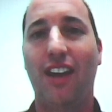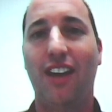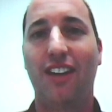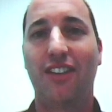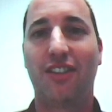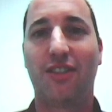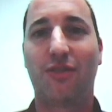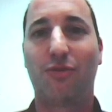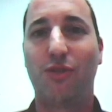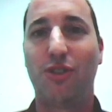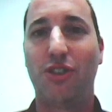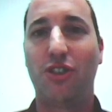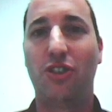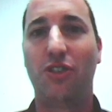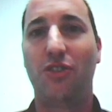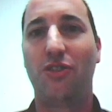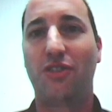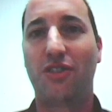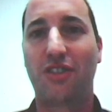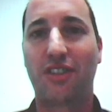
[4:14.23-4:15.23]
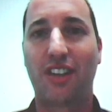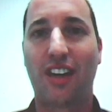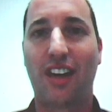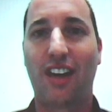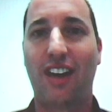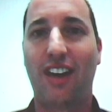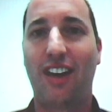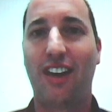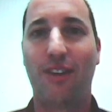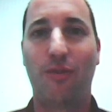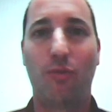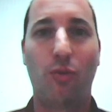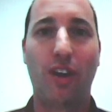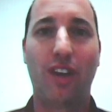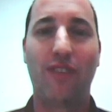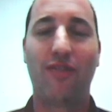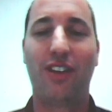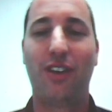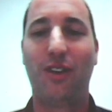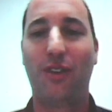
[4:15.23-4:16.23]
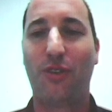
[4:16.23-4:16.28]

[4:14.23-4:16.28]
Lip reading: just reduce whatever you